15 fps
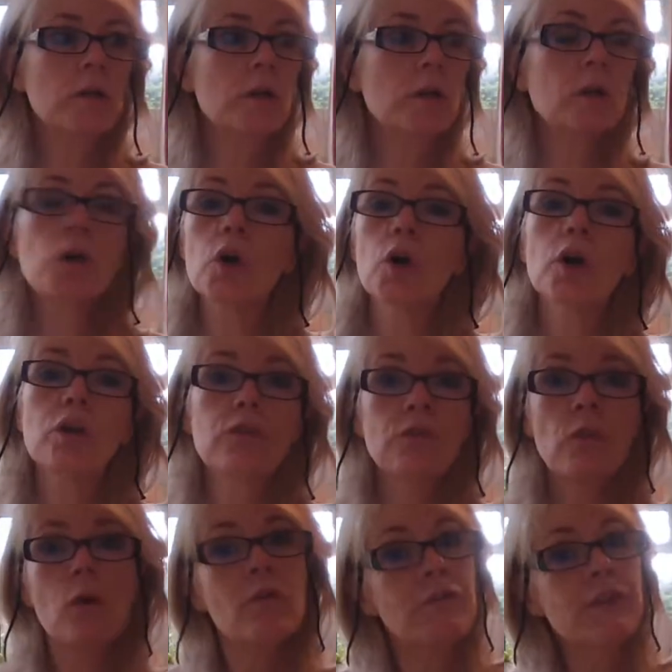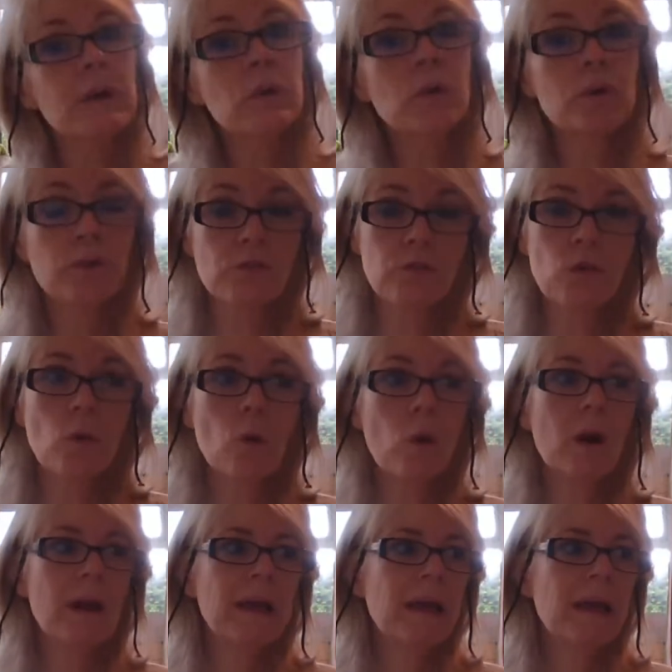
look good for, feel good for,